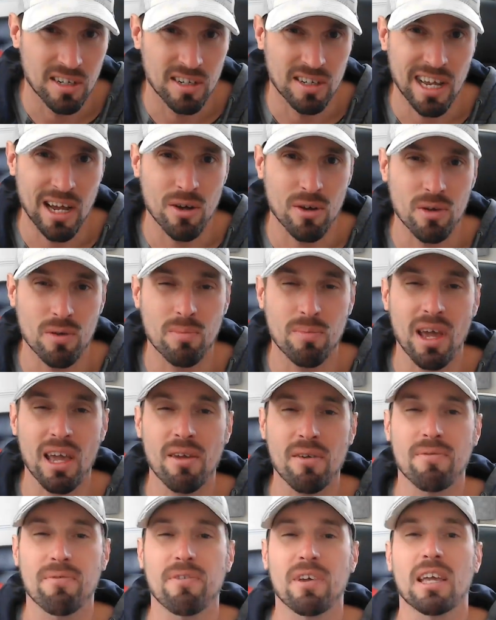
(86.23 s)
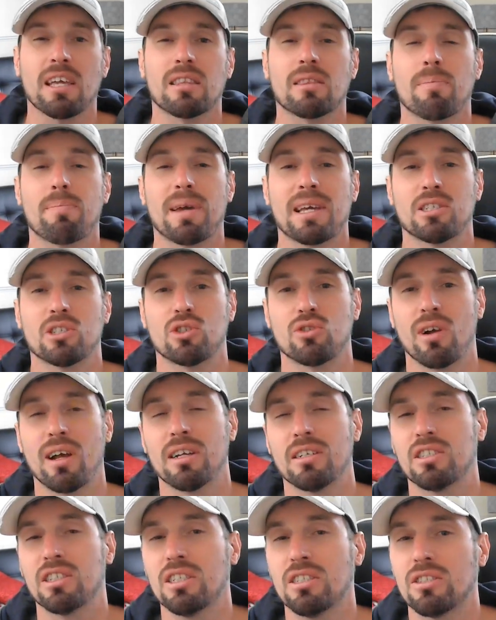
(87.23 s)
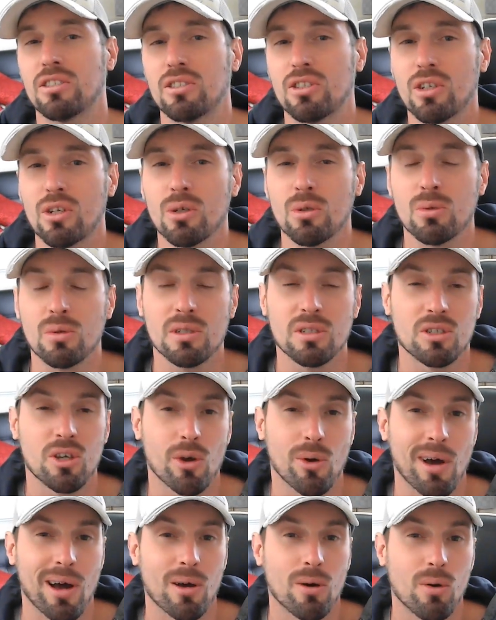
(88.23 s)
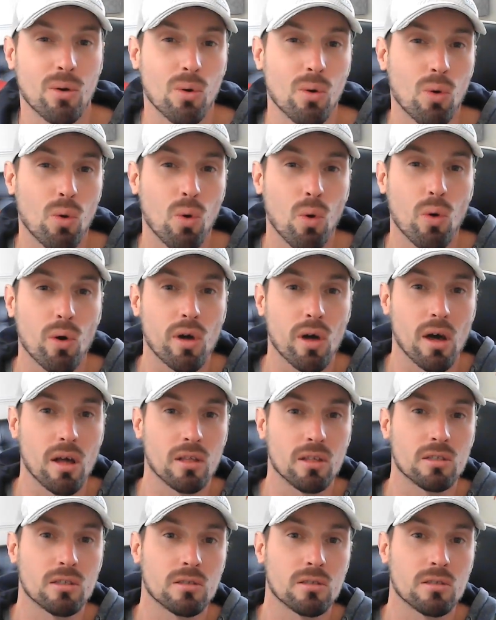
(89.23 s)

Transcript: Now, you may think the best strategy to do is go out all guns